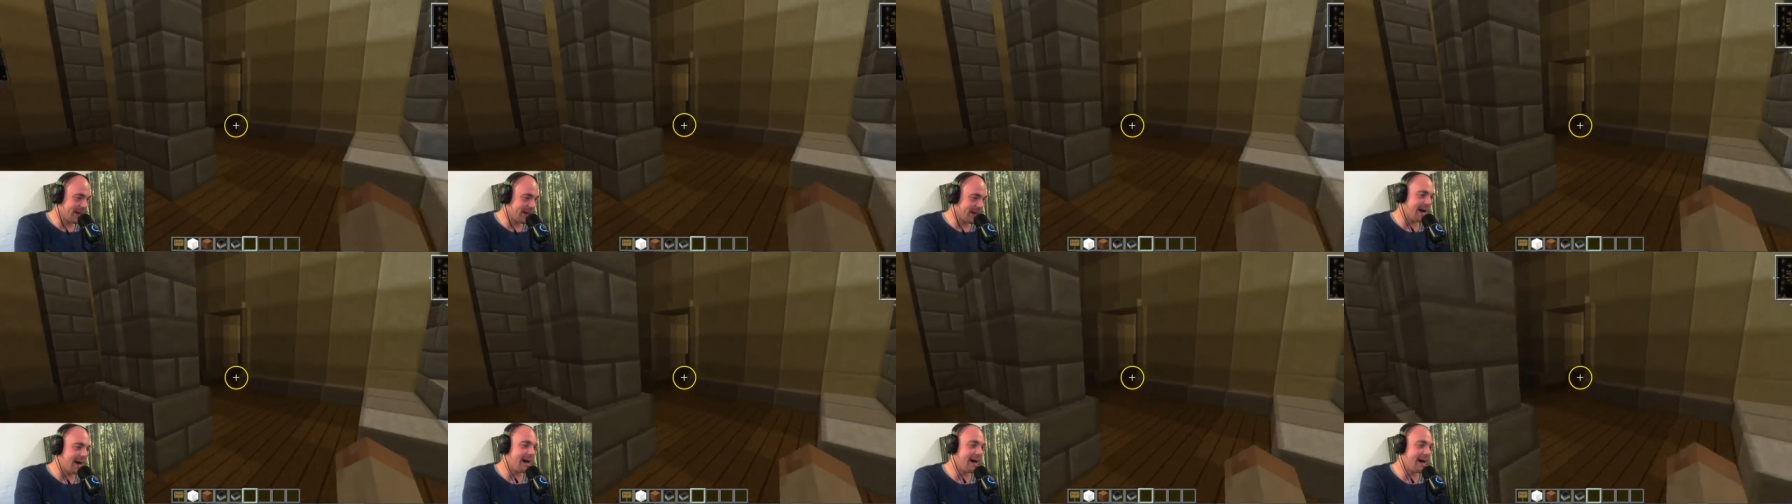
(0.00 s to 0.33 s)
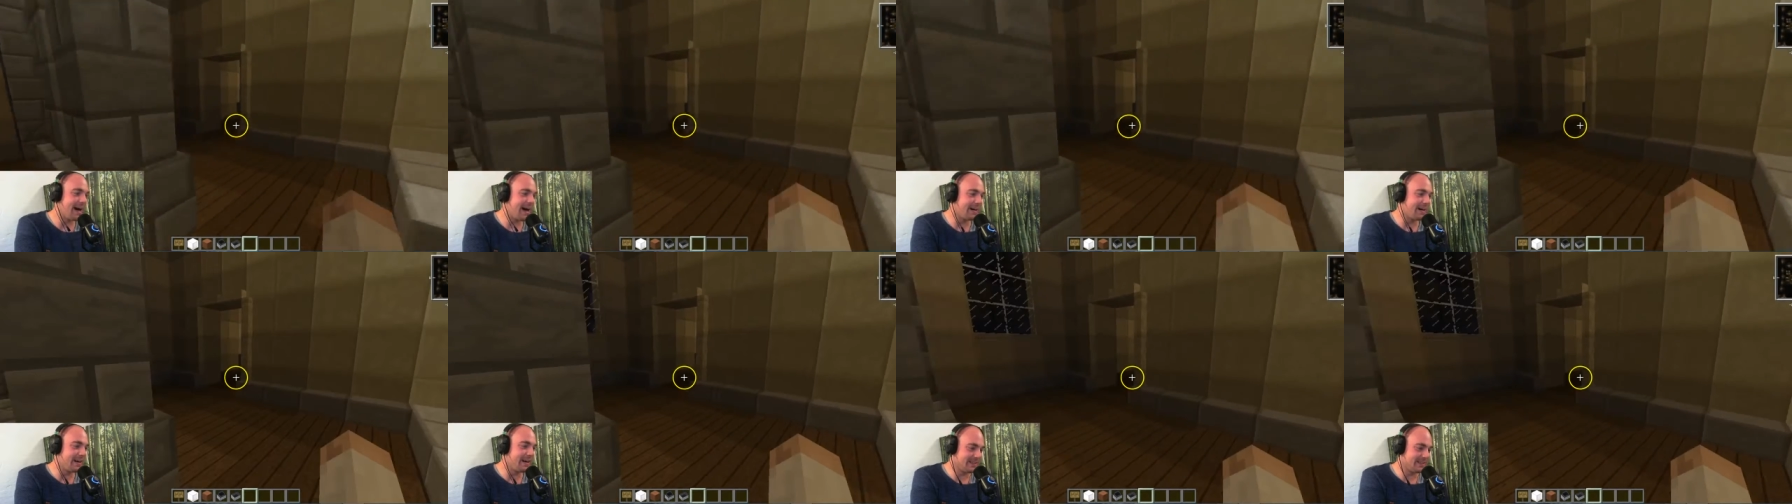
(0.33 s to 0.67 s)

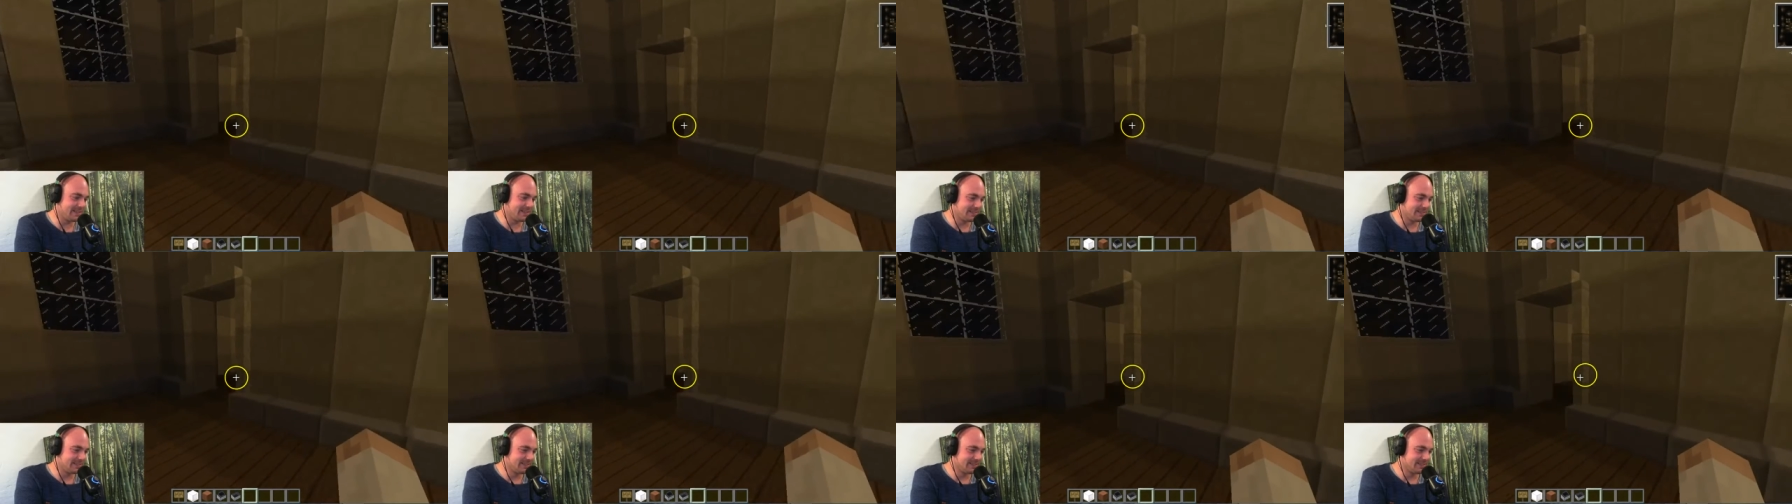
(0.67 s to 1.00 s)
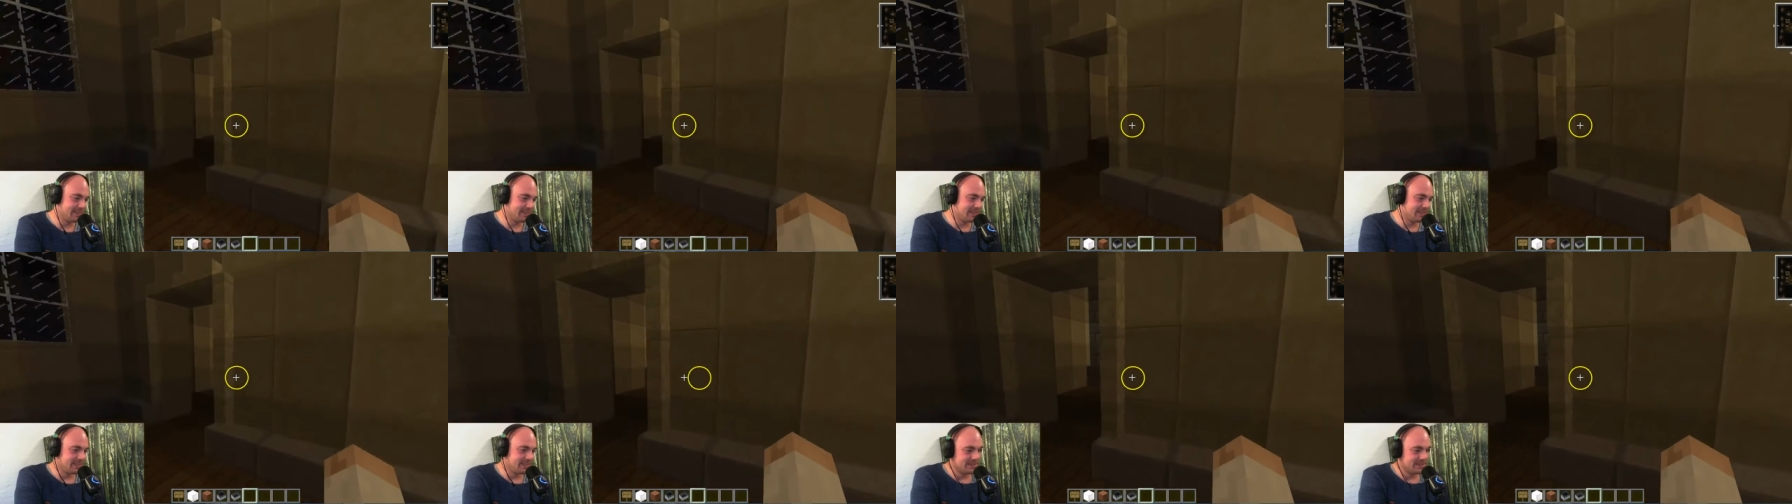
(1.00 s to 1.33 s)
Ah!
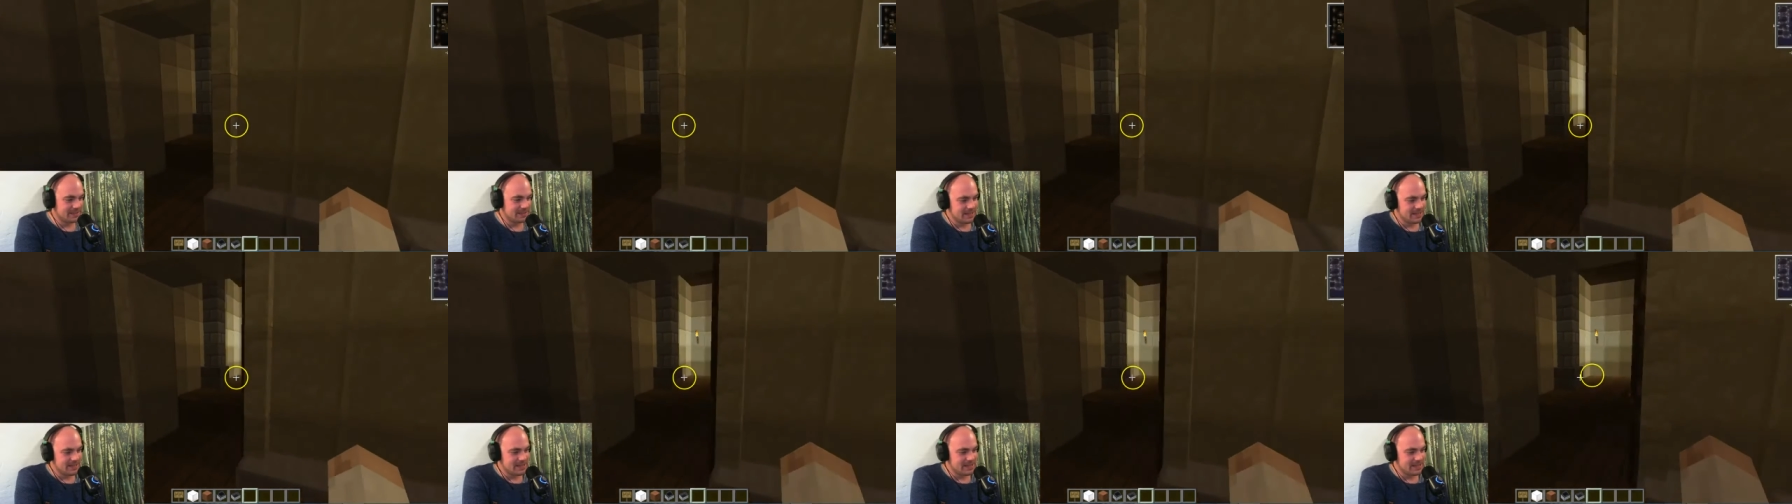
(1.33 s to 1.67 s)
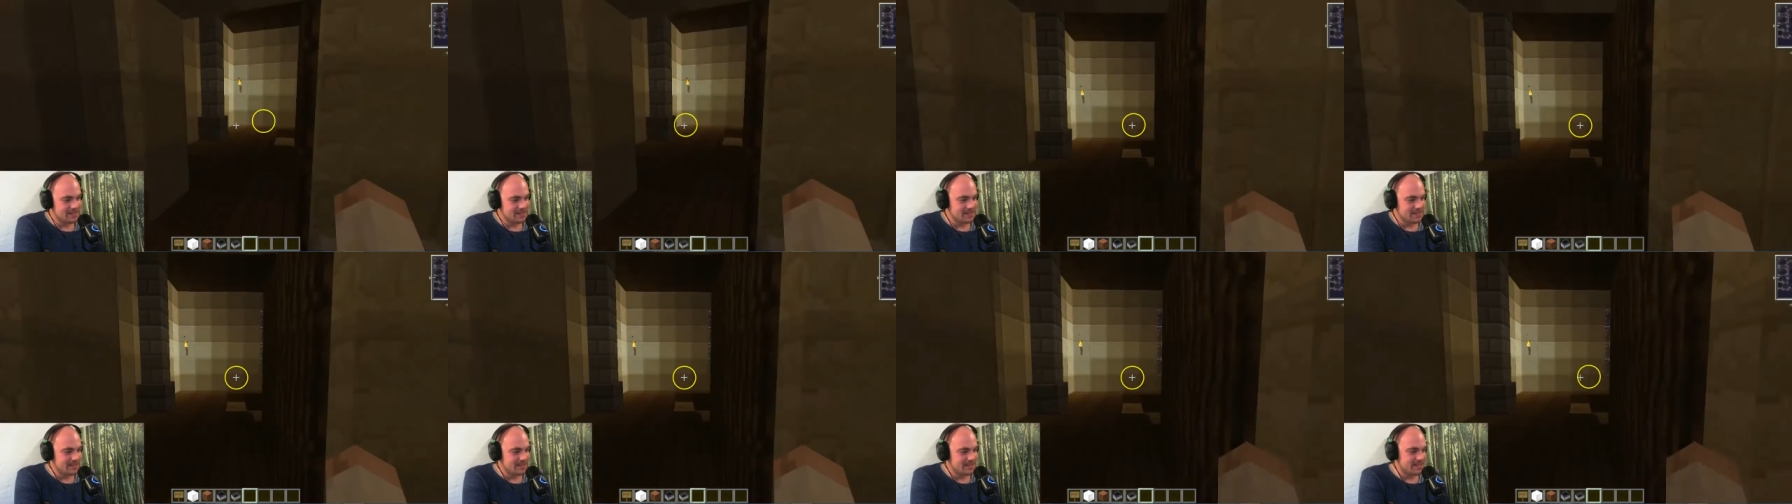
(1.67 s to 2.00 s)

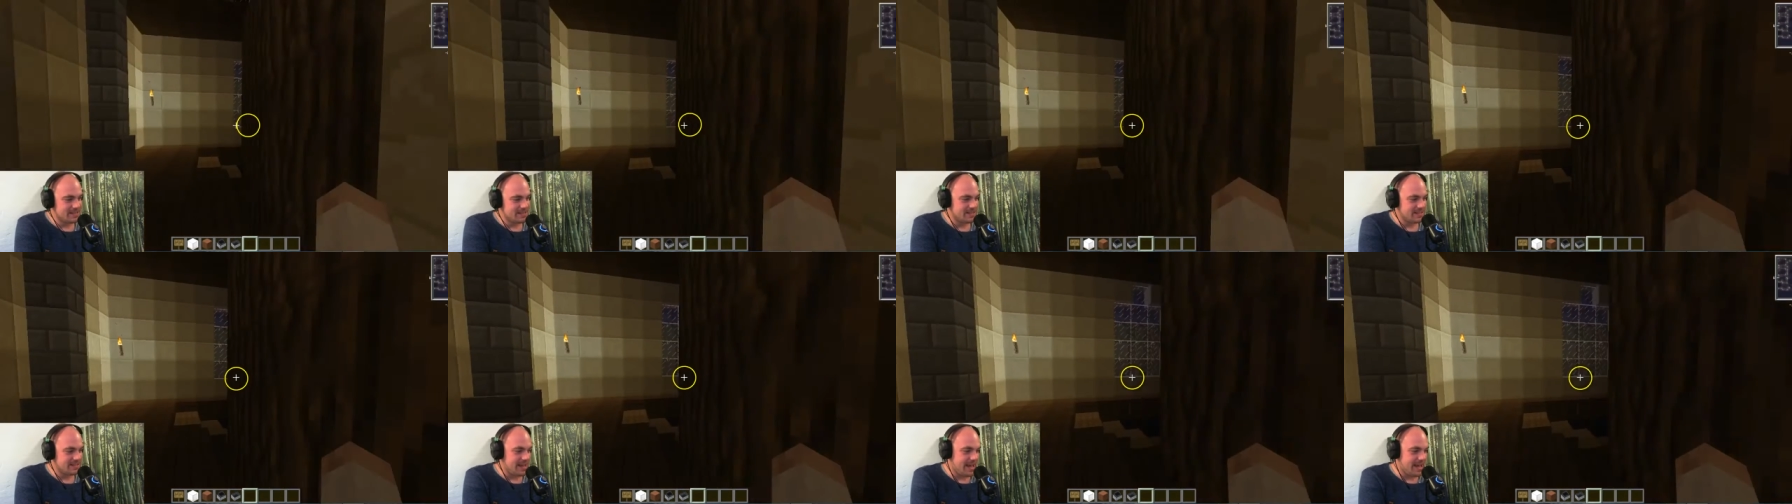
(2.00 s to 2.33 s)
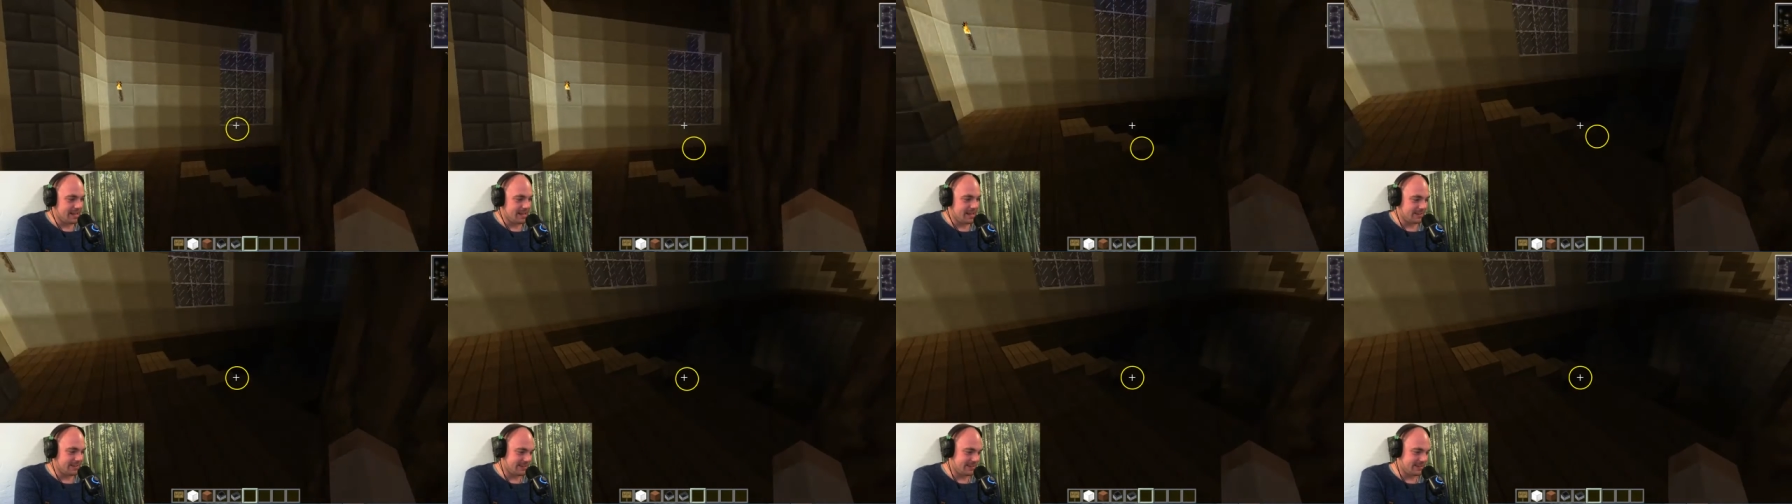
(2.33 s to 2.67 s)

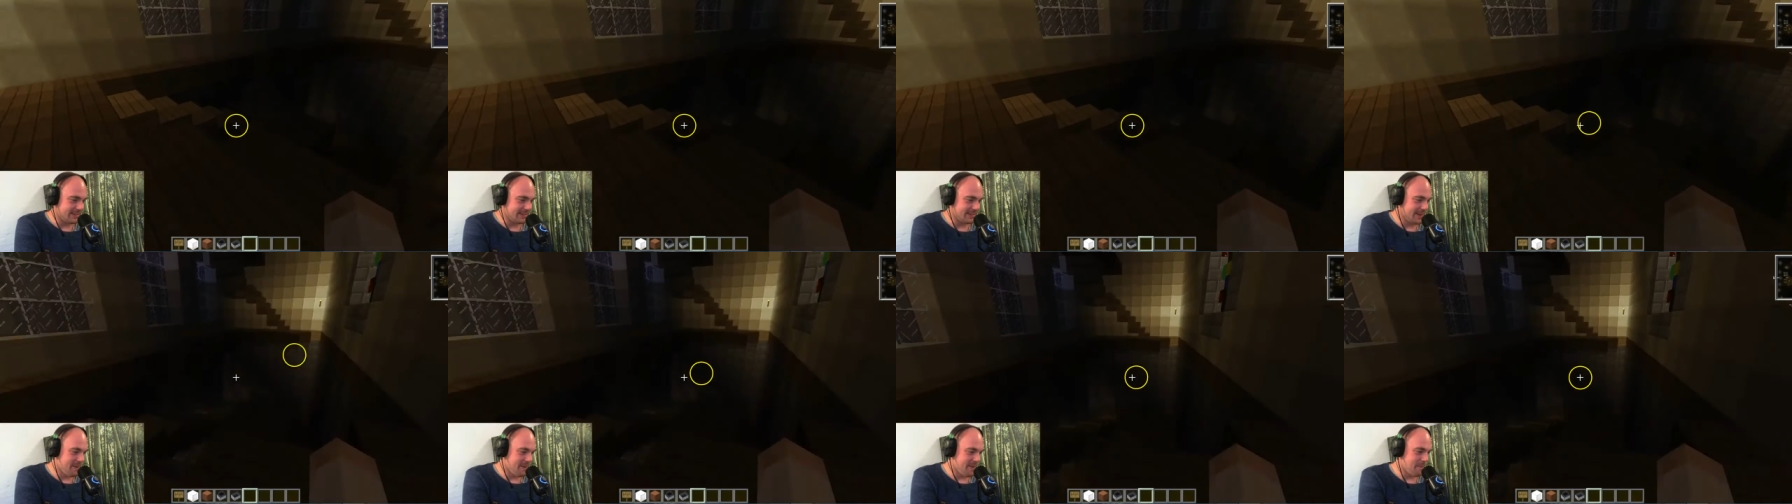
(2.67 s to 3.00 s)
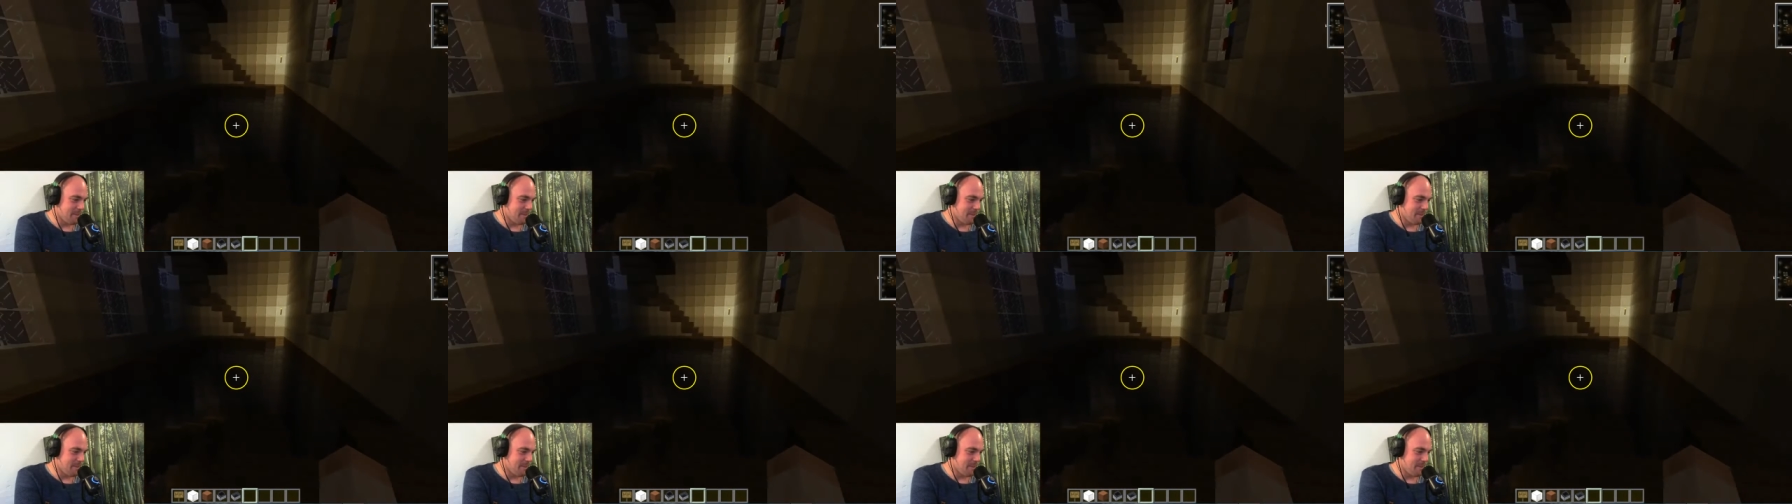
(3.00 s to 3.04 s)
Shit!